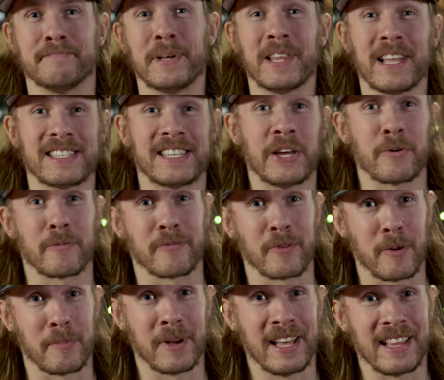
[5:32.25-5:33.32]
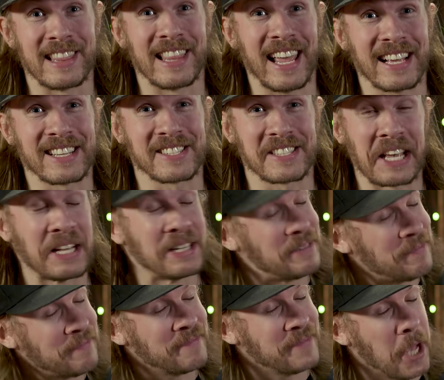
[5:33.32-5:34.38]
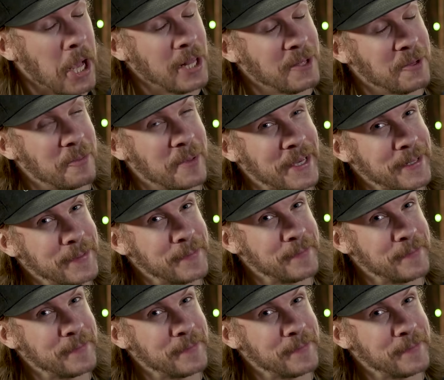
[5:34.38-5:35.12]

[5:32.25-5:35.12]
but let's hear from Lengsel a little bit.